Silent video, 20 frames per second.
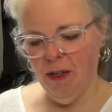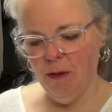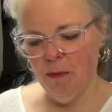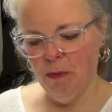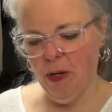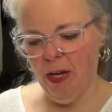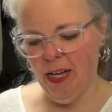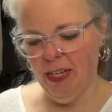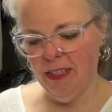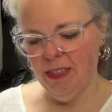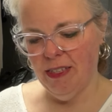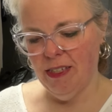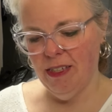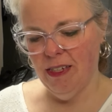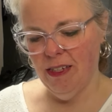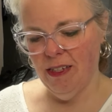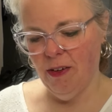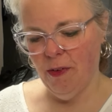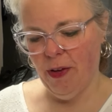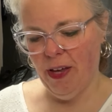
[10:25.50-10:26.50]
But
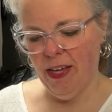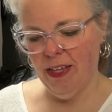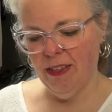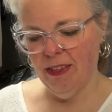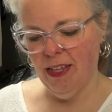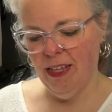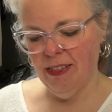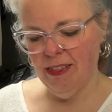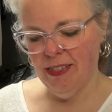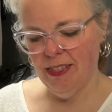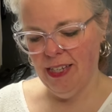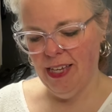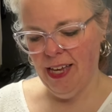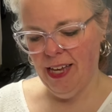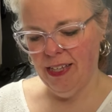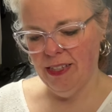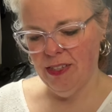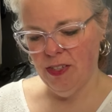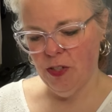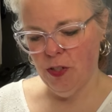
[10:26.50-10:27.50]
okay, let's
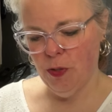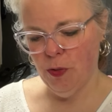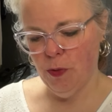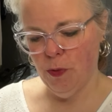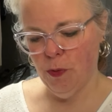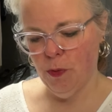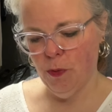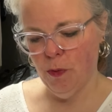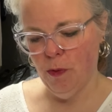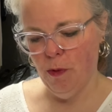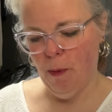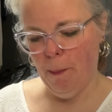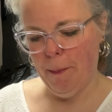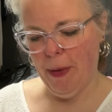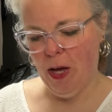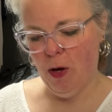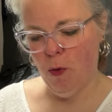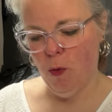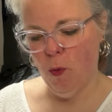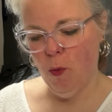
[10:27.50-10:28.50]
get to my
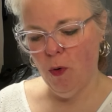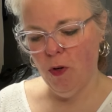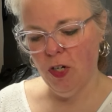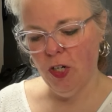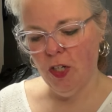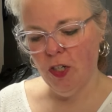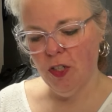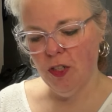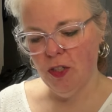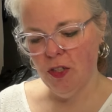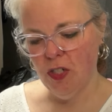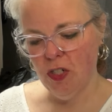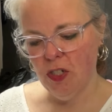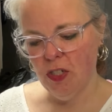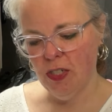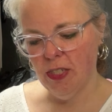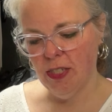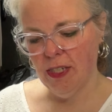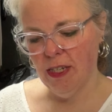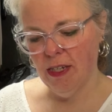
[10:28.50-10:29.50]

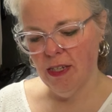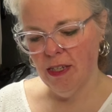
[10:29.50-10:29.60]
orders.